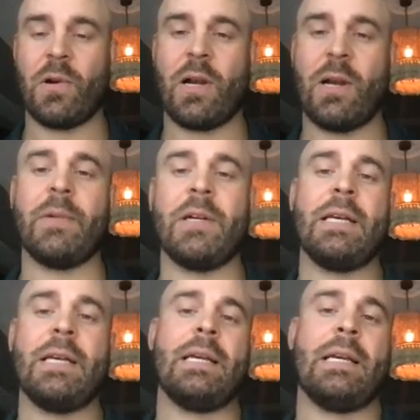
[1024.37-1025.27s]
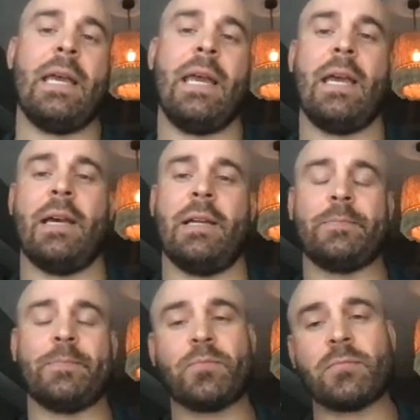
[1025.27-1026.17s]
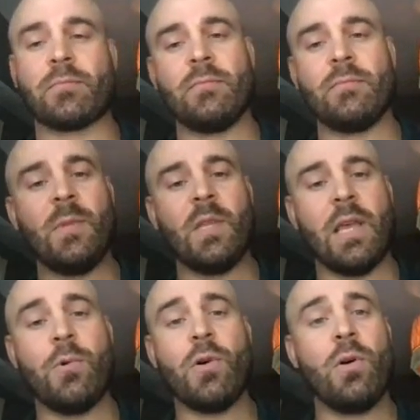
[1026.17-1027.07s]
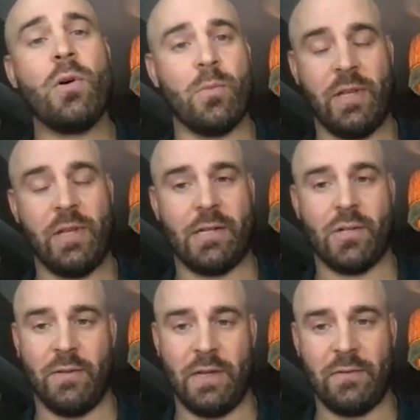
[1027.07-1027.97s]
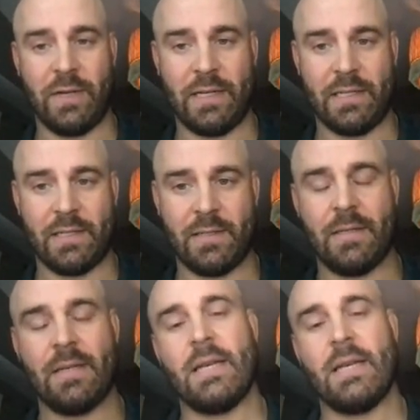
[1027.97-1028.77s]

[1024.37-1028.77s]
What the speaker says: program, and they will go home with an HRV device.